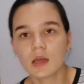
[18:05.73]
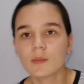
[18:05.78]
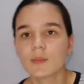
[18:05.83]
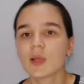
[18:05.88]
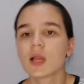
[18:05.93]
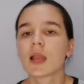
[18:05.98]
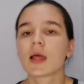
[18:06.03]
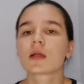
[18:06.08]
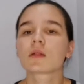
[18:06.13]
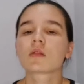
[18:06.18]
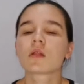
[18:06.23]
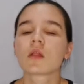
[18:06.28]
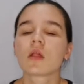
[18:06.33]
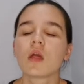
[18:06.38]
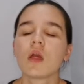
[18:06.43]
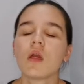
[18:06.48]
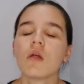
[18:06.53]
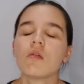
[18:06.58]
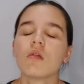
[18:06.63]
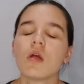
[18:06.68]
going to be like,
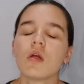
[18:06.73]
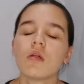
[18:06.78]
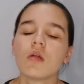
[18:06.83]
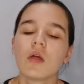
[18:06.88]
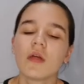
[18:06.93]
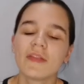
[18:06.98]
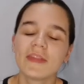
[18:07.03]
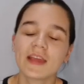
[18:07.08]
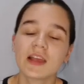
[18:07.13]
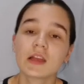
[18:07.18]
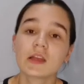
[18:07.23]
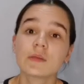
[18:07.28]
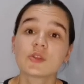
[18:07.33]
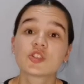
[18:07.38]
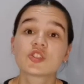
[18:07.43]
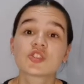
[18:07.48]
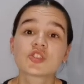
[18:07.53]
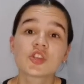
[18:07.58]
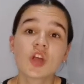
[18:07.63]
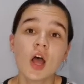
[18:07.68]
they're going to
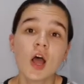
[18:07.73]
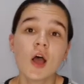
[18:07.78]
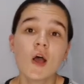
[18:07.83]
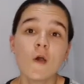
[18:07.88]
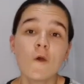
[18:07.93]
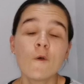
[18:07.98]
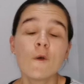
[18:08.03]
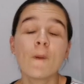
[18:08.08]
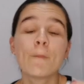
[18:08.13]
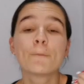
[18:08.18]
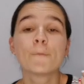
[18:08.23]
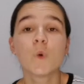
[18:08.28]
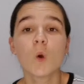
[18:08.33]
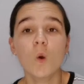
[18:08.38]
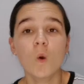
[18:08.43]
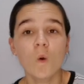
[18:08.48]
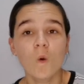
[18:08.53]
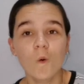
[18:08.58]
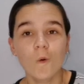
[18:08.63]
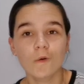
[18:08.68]
be so
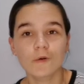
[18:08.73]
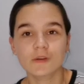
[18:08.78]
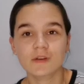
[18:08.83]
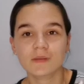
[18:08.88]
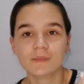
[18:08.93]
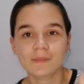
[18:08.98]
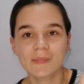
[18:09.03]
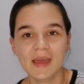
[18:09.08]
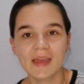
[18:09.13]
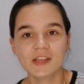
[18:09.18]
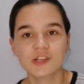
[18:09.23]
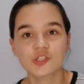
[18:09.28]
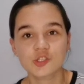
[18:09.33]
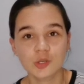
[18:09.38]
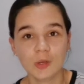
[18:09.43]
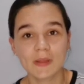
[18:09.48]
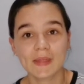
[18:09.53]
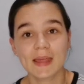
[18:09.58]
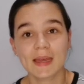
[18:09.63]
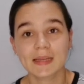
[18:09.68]
bored. Make
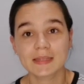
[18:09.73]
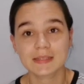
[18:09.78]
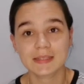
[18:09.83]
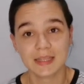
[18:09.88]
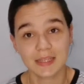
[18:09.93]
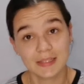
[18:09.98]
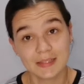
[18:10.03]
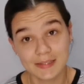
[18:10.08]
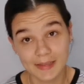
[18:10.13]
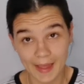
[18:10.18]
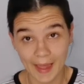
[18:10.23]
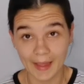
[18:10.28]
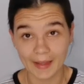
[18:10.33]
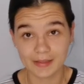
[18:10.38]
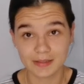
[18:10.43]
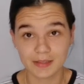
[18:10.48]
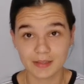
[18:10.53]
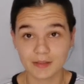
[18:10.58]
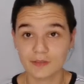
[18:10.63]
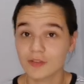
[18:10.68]
sure that it's
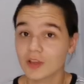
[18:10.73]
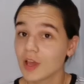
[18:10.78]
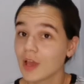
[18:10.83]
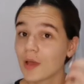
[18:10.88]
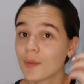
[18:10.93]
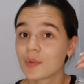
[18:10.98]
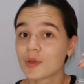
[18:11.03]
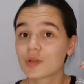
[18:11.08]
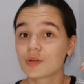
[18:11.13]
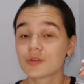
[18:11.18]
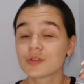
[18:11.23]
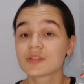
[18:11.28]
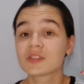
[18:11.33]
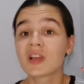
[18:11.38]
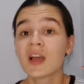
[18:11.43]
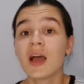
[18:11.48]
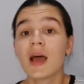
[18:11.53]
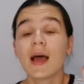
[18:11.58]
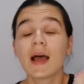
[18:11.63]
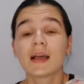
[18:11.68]
interactive,
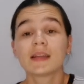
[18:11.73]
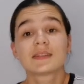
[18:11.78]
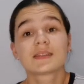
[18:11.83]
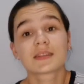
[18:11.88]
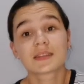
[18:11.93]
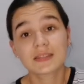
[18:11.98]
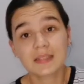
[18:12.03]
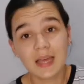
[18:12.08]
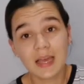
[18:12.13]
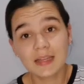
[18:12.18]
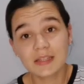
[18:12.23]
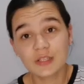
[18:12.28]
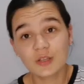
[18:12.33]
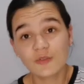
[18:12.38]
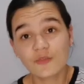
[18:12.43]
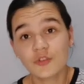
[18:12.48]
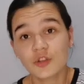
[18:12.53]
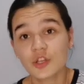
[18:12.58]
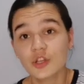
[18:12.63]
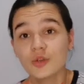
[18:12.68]
because it's
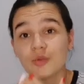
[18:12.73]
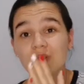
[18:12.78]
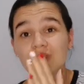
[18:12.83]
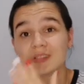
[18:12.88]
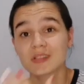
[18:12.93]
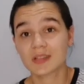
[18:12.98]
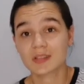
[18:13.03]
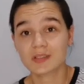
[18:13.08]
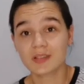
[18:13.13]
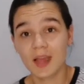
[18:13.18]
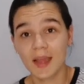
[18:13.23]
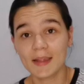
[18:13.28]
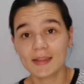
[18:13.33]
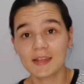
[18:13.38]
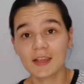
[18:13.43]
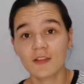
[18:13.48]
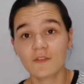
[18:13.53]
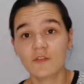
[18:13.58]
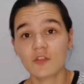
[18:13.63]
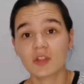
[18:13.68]
exciting for you, it's
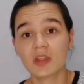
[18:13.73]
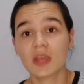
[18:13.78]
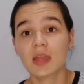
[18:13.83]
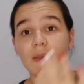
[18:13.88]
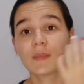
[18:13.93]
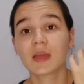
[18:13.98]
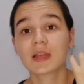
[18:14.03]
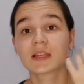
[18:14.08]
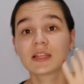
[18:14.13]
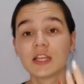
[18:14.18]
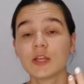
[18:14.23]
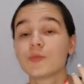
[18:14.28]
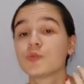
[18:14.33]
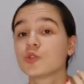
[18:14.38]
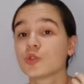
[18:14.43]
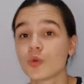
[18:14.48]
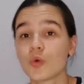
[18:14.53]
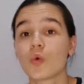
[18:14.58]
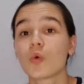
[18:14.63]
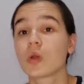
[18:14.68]
exciting for them, it
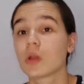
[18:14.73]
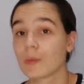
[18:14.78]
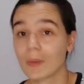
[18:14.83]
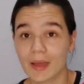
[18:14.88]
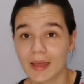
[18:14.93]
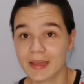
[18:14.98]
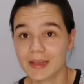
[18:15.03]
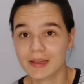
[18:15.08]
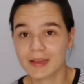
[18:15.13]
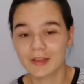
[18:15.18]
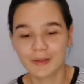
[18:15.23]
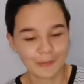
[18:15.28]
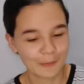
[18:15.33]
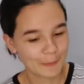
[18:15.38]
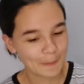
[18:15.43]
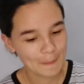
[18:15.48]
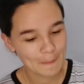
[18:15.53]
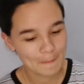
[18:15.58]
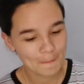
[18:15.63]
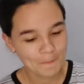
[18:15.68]
keeps you all awake.
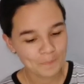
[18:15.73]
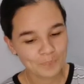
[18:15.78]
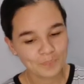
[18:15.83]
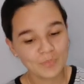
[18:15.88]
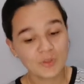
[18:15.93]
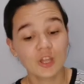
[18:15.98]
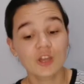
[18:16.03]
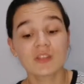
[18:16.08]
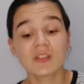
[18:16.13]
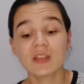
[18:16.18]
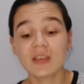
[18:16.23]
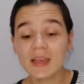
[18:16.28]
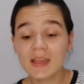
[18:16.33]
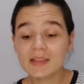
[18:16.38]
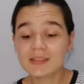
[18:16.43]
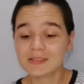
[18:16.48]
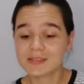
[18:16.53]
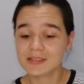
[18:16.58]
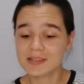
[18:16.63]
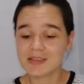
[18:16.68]
The
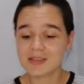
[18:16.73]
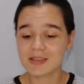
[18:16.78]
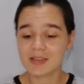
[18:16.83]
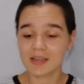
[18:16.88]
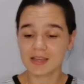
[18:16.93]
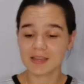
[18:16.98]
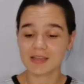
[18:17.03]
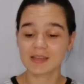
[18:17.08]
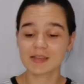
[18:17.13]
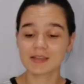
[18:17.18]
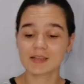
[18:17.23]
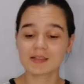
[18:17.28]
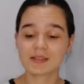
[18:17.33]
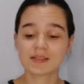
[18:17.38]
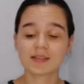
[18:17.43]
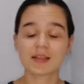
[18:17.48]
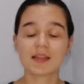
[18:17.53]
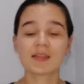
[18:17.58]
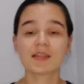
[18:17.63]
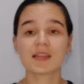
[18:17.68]
next thing
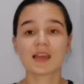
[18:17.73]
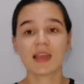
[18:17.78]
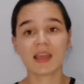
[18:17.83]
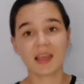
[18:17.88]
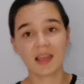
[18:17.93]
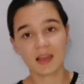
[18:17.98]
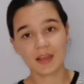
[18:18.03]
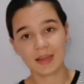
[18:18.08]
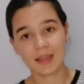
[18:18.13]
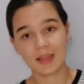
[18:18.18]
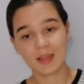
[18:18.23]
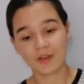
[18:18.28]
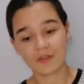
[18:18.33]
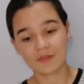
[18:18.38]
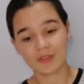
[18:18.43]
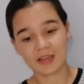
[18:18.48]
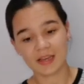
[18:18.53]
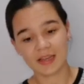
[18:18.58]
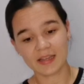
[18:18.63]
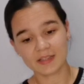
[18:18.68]
is the ending
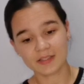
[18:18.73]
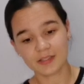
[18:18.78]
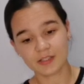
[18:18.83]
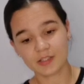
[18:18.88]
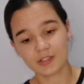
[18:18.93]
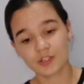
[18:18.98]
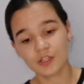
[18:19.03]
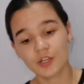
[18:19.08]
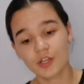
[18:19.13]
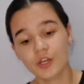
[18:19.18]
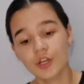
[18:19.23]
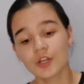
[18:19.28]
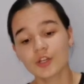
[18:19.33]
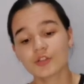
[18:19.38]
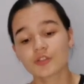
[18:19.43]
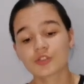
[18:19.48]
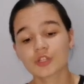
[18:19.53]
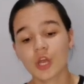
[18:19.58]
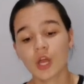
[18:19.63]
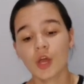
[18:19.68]
of the lesson.
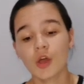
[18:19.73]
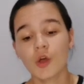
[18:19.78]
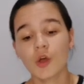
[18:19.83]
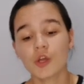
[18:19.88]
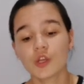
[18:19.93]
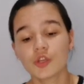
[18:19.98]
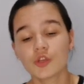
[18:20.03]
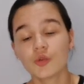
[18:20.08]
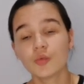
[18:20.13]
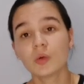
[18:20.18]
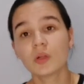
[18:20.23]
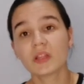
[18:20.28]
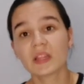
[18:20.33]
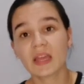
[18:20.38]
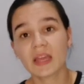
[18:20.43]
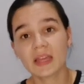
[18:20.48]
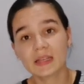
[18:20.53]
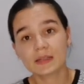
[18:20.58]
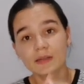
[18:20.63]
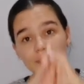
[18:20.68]
So you will
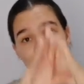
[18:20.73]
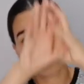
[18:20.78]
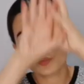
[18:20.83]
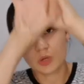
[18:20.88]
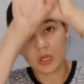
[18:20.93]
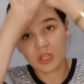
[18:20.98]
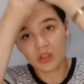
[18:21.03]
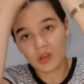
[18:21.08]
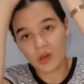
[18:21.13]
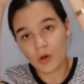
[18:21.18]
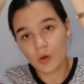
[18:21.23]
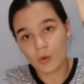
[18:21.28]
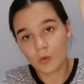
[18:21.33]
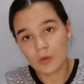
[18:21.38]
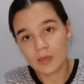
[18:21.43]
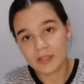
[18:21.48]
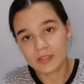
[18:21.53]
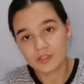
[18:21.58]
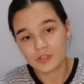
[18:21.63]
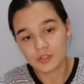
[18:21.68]
then bring the
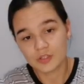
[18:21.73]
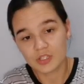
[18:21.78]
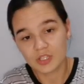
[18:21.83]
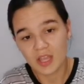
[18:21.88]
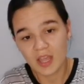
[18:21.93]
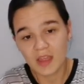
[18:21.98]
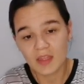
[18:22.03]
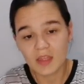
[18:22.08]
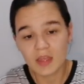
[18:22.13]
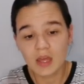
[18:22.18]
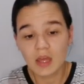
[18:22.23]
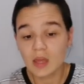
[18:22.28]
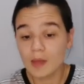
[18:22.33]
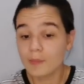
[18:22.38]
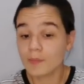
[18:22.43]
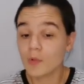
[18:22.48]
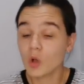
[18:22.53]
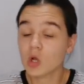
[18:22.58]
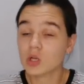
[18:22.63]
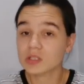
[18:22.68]
whole lesson
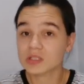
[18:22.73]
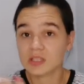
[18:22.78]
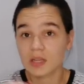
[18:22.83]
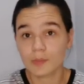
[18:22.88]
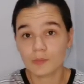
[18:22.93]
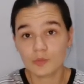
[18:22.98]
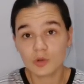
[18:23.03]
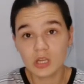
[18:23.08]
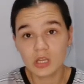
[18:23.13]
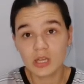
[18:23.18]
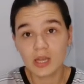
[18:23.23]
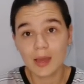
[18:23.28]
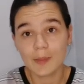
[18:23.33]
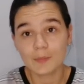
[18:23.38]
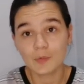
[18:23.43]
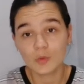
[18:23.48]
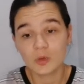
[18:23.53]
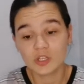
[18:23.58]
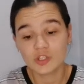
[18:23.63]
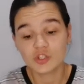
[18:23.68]
together, ask some
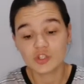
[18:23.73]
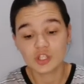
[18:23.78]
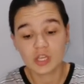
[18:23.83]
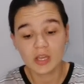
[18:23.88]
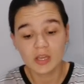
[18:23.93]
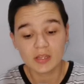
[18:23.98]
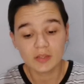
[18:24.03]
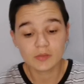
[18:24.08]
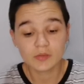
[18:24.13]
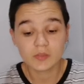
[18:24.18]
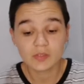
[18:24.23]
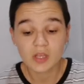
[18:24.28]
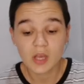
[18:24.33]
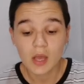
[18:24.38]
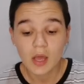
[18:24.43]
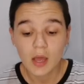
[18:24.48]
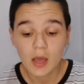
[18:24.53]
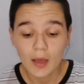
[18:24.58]
recap questions,